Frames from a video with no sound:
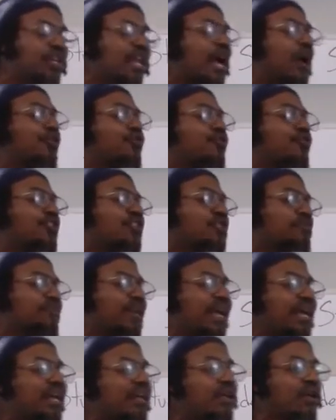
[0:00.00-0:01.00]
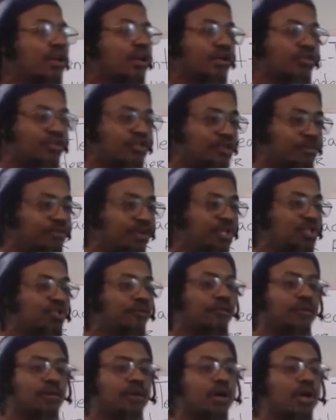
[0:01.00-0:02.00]
and now you're explaining the speech
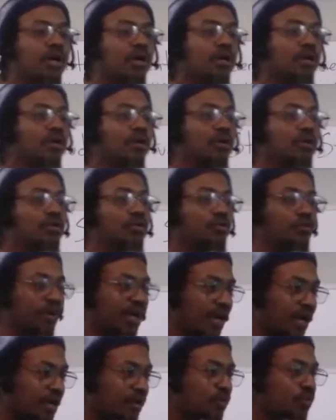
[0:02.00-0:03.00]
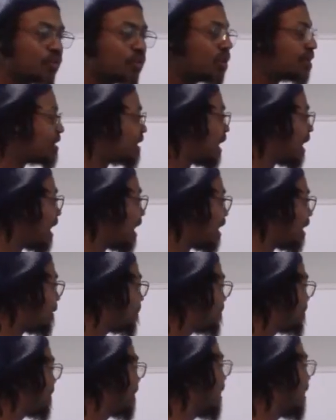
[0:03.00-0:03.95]
of Allah subhanahu wa ta'ala.